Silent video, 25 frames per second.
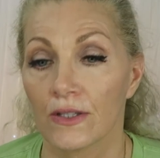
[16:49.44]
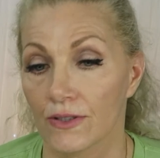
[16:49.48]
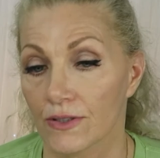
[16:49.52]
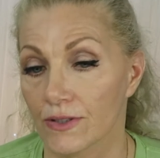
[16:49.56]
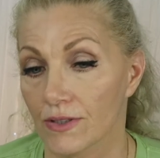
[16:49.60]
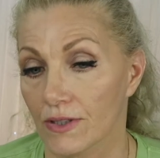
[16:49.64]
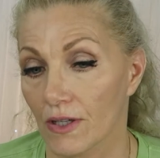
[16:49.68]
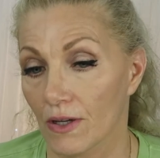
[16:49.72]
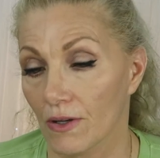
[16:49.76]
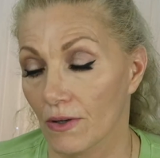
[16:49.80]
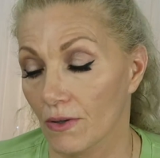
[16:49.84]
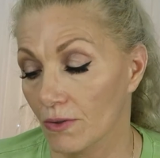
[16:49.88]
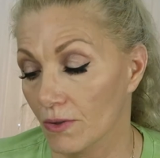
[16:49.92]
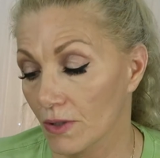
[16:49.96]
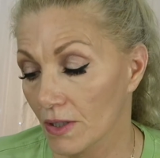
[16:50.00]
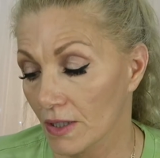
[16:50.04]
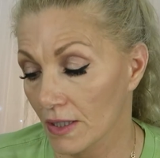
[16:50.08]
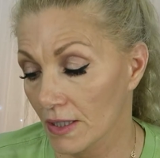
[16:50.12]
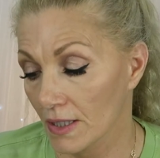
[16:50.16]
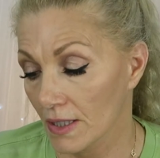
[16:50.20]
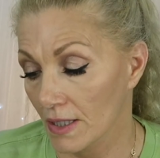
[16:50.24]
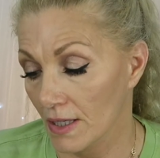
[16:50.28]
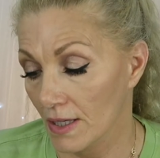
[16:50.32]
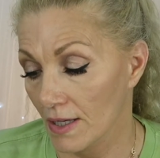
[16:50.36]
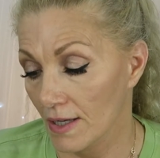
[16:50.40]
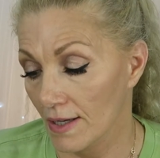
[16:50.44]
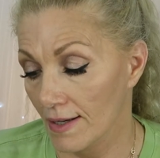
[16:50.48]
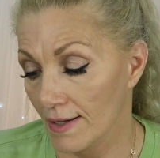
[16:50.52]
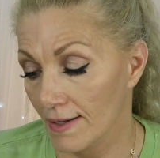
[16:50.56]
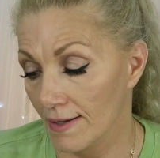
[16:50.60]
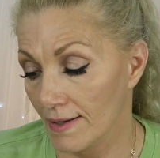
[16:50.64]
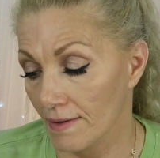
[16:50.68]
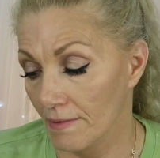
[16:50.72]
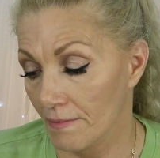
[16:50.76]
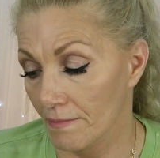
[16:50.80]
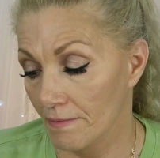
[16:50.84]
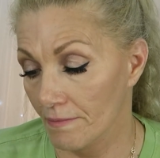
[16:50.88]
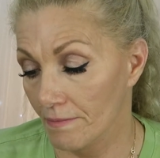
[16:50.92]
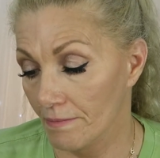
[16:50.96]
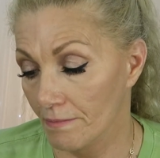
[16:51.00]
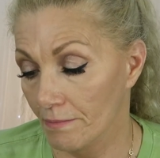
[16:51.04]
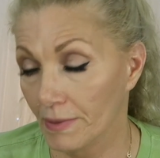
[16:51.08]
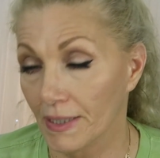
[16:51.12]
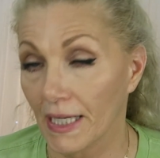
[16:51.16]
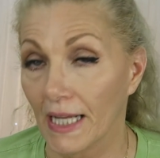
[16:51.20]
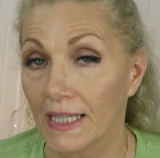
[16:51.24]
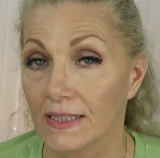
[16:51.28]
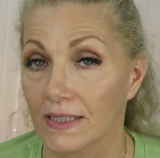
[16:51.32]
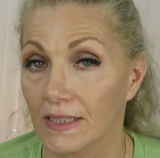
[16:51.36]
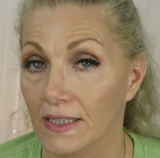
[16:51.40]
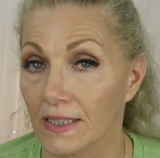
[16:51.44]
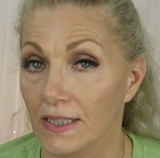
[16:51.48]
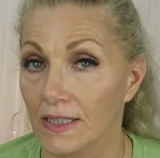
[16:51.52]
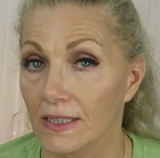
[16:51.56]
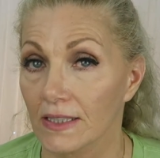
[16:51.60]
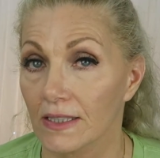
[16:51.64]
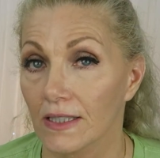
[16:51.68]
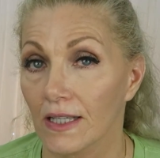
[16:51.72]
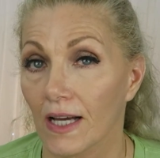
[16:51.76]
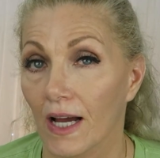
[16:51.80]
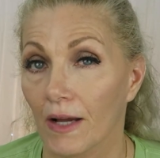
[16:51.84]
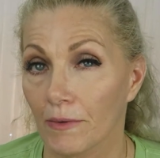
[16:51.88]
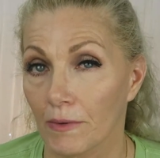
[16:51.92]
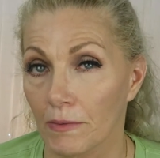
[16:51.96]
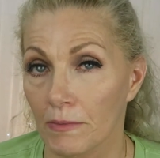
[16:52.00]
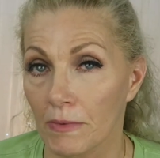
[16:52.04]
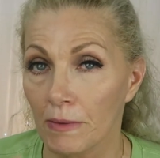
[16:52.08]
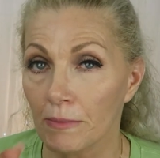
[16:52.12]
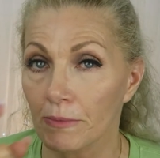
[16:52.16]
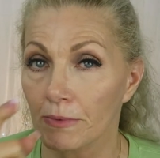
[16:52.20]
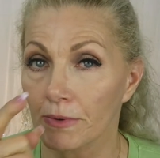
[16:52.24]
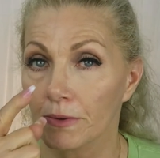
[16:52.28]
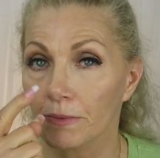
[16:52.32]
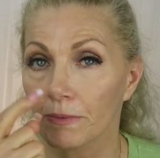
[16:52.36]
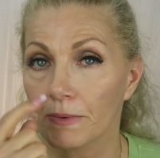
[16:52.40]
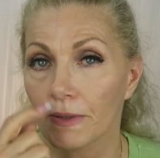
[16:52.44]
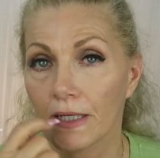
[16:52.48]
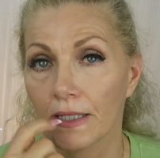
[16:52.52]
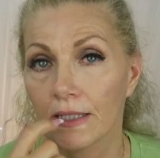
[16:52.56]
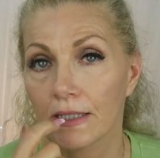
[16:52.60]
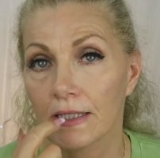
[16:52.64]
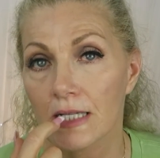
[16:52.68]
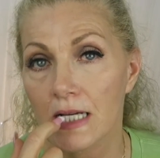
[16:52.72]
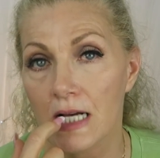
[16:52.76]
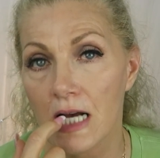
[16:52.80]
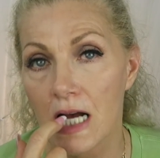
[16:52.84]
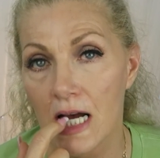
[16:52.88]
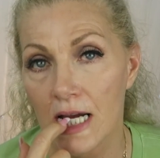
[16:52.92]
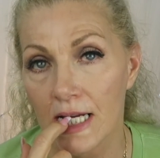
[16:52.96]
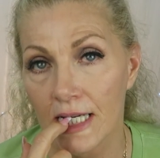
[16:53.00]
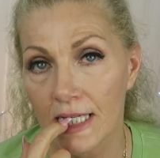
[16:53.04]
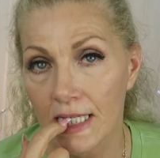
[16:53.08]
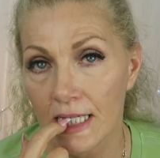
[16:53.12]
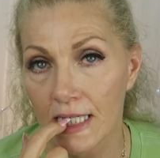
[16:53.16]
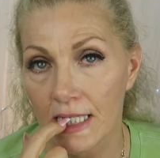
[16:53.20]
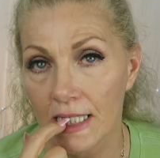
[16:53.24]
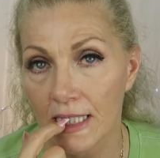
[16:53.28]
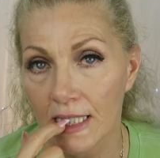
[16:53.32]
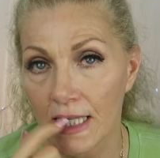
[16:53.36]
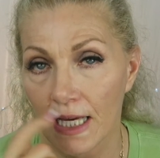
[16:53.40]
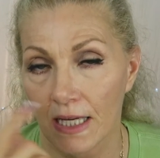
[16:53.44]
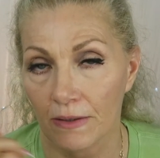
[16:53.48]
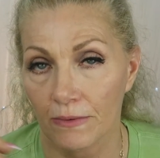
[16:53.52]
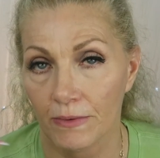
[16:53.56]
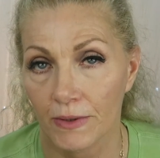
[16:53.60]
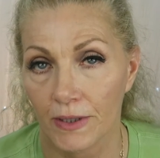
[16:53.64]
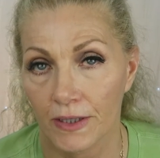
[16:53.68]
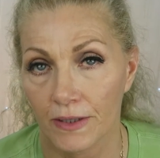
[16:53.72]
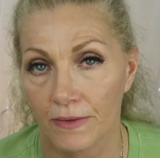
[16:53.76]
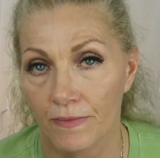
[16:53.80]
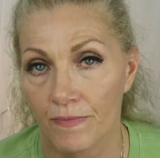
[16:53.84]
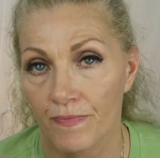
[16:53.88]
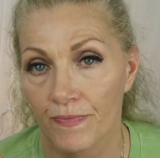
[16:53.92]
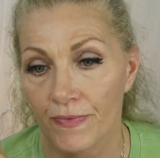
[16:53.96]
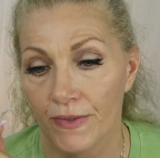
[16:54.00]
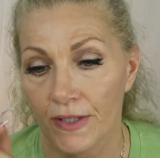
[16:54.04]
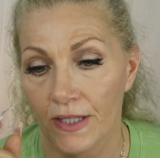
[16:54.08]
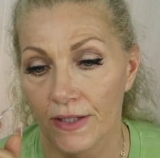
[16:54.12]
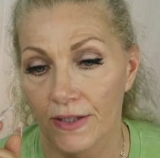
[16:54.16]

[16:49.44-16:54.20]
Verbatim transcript: so um, but I did I remember when I did that one